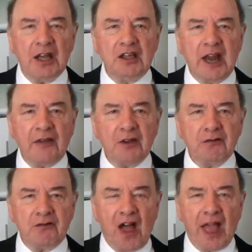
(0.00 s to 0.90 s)

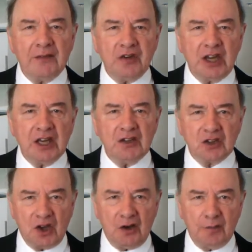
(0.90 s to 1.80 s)
another 5-year
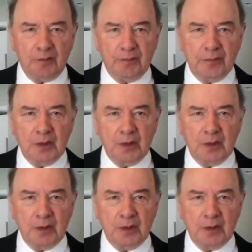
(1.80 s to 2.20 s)
term.